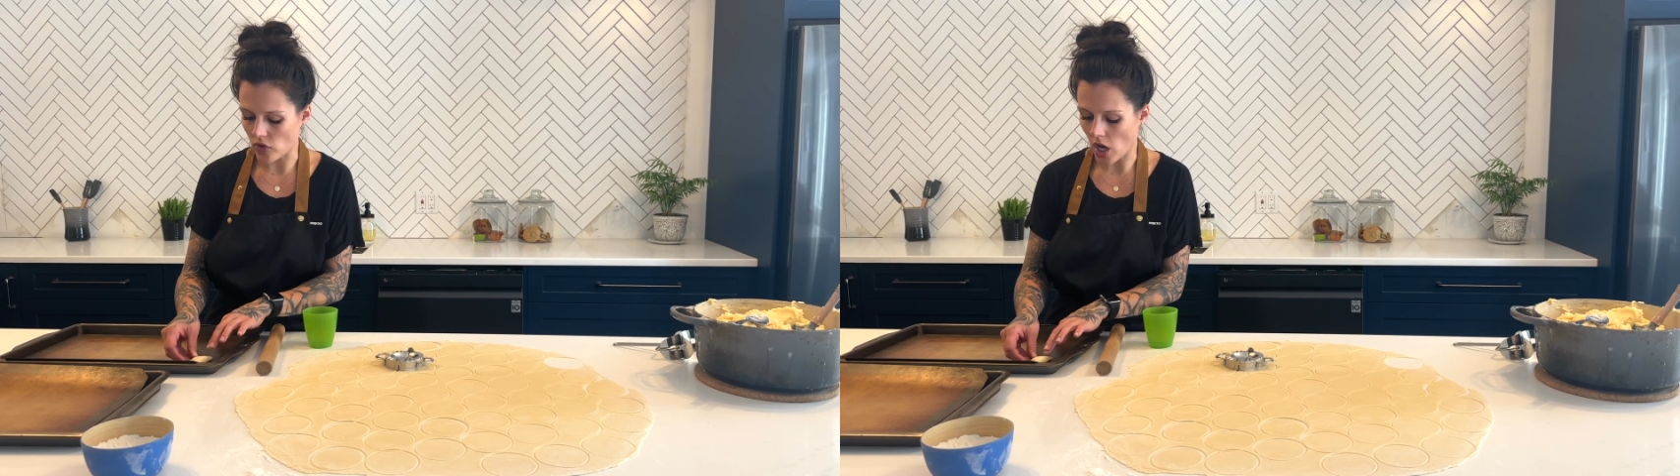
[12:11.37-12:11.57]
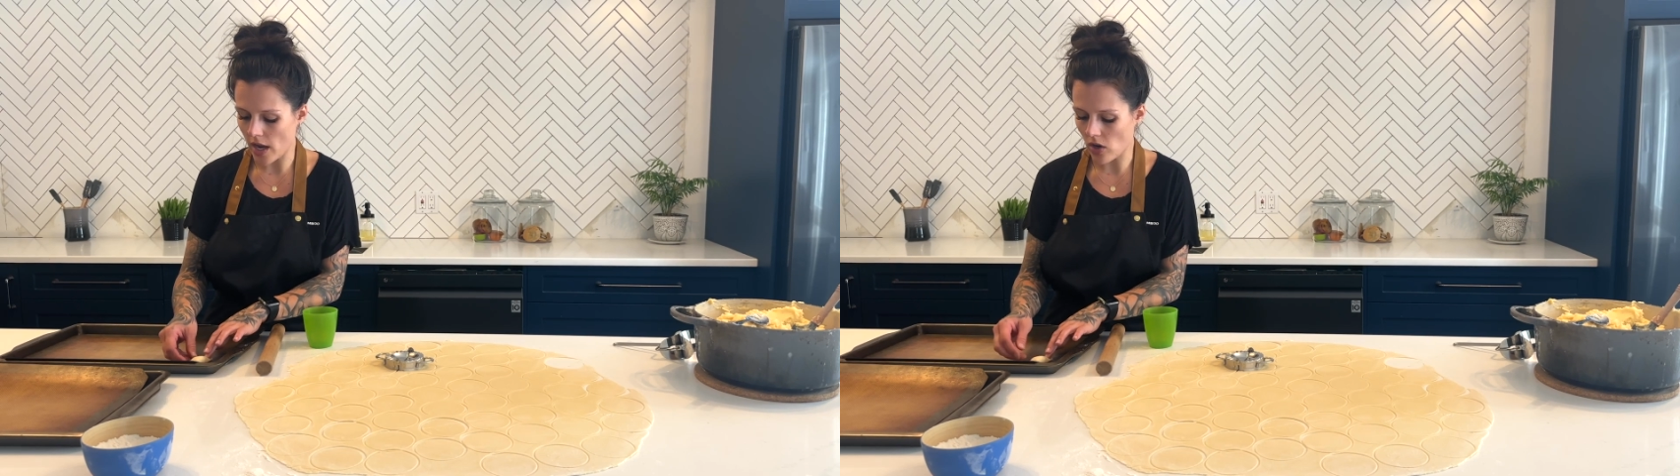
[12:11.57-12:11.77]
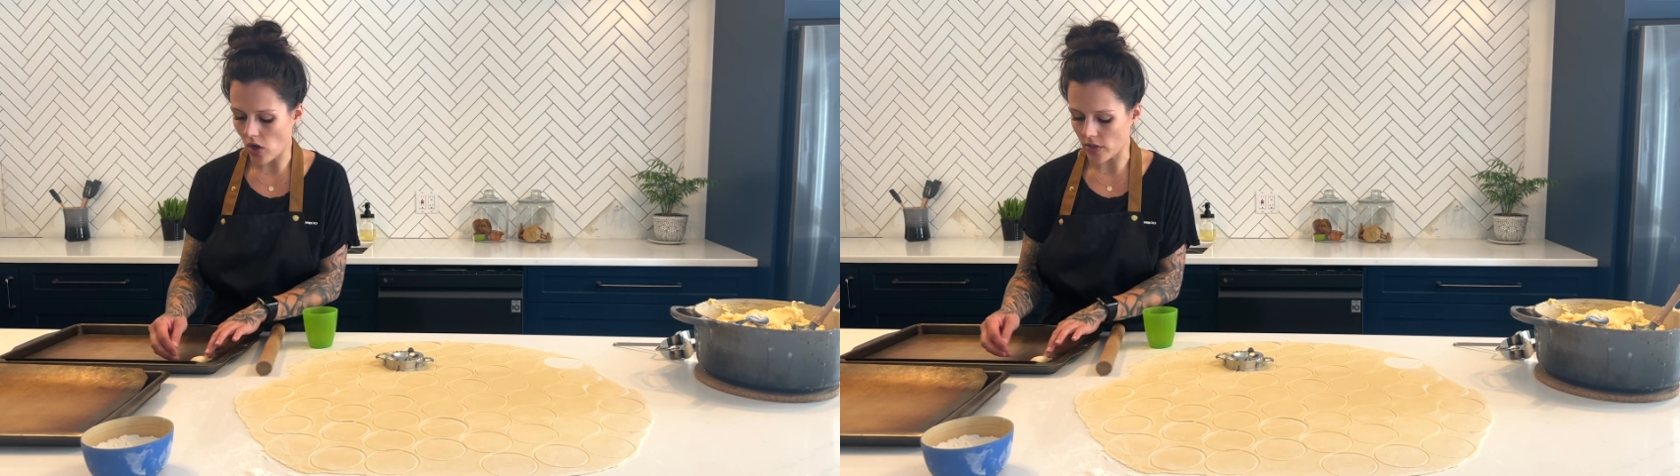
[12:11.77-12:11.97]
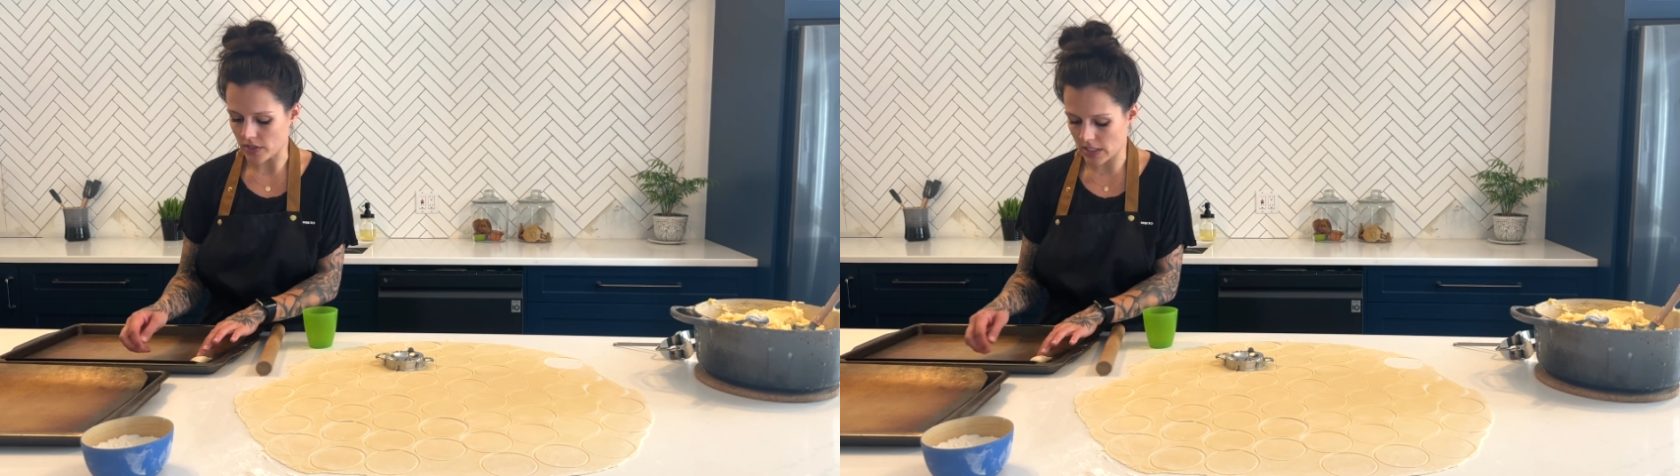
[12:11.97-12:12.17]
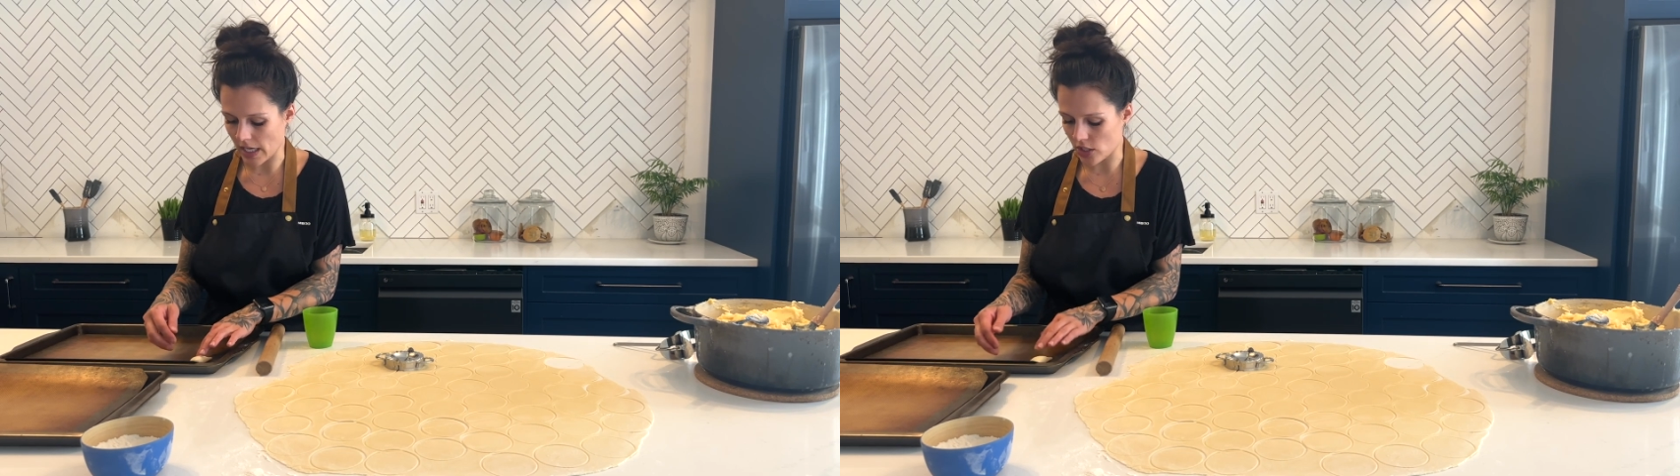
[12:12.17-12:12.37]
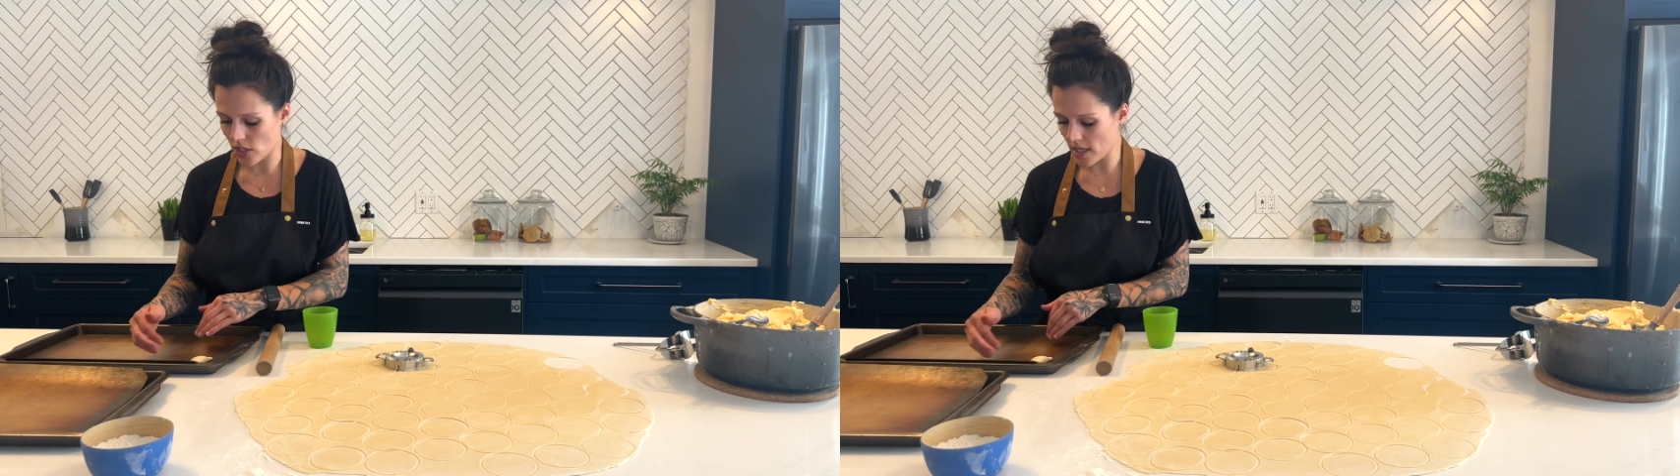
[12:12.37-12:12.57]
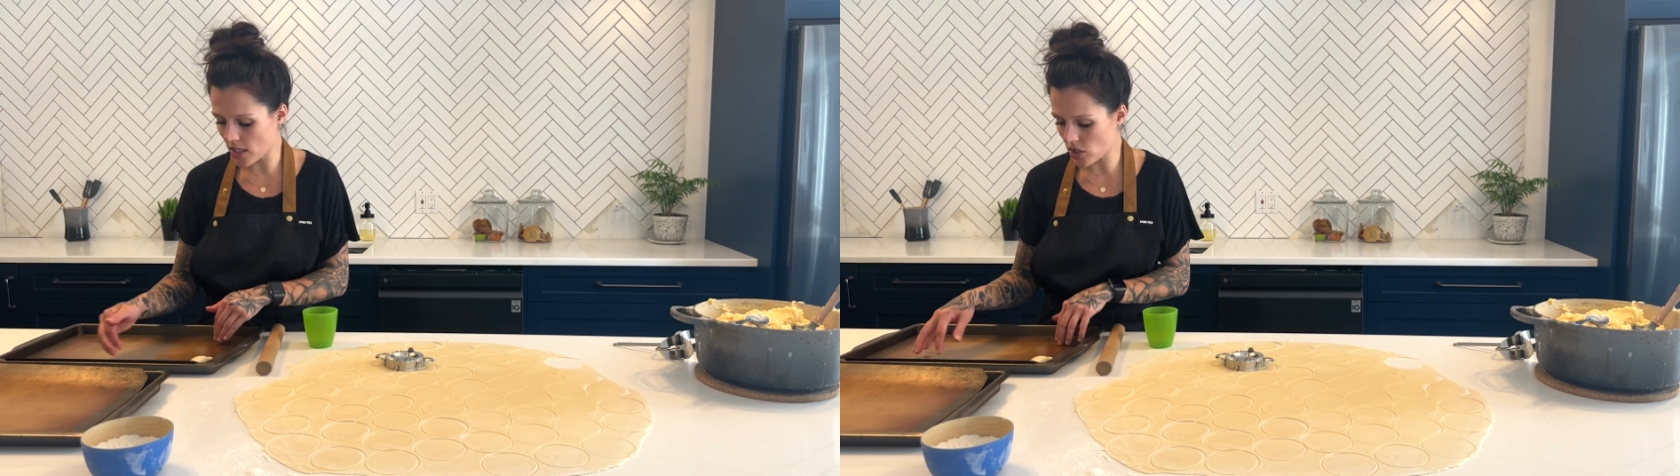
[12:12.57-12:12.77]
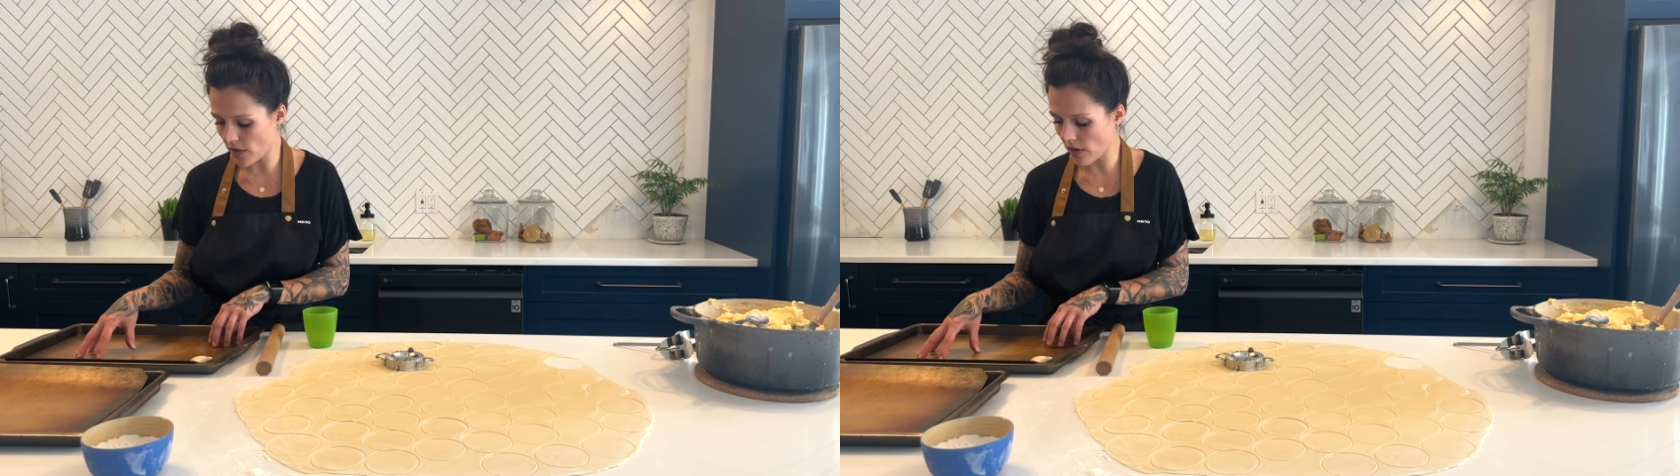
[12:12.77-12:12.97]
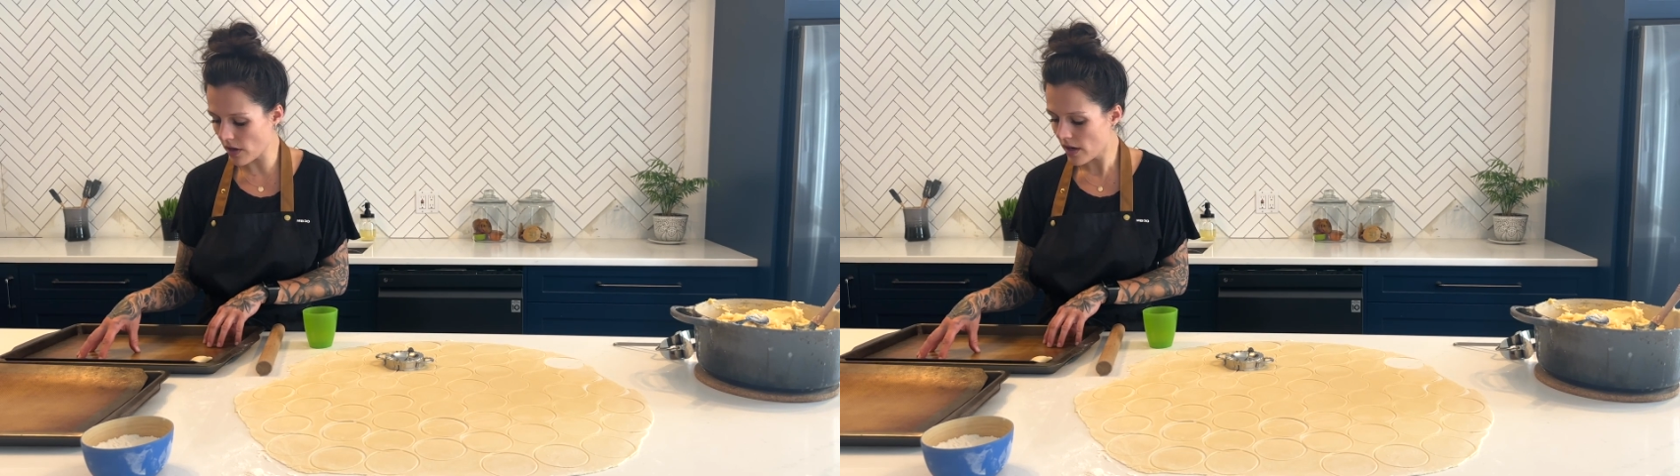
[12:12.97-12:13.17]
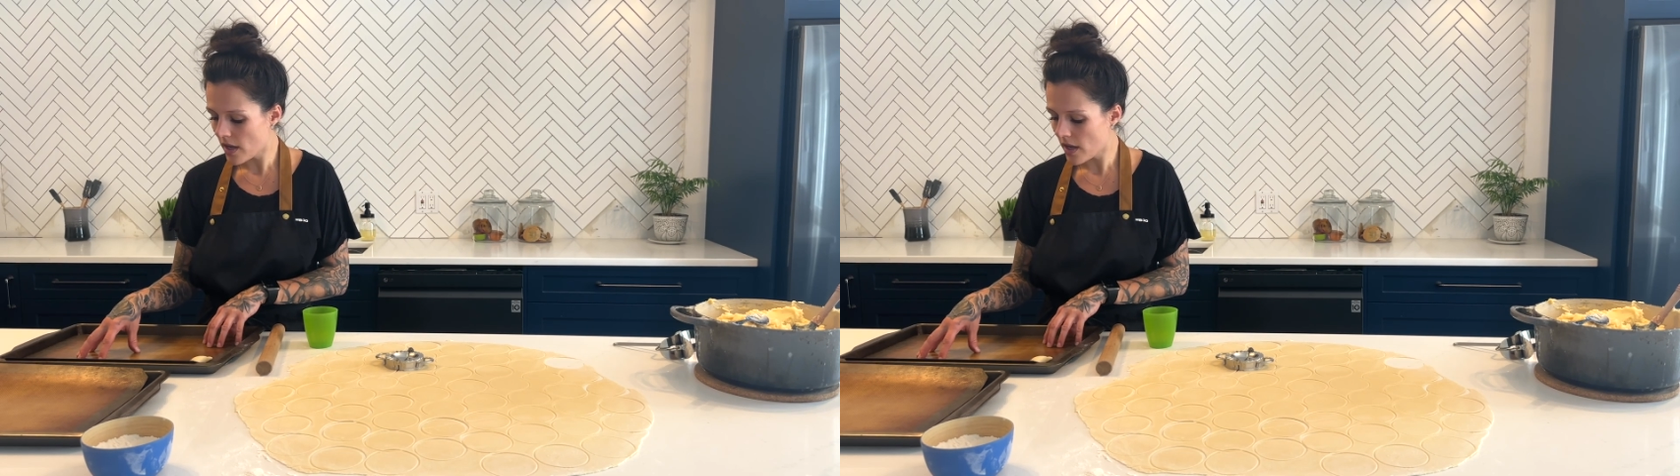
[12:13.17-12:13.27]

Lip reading: not all touching each other.